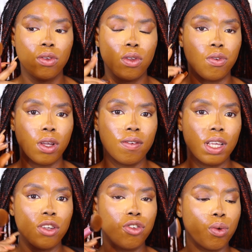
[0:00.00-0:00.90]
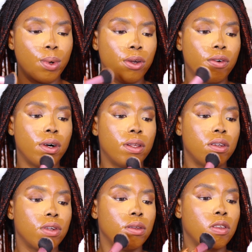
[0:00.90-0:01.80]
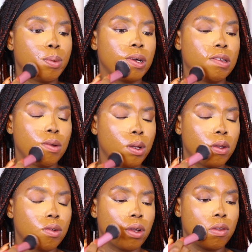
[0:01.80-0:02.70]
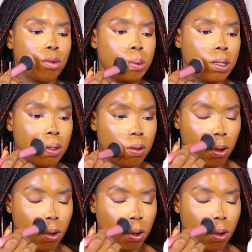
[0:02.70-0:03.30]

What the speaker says: So if you have that issue where your foundation is patchy when you're trying to blend it,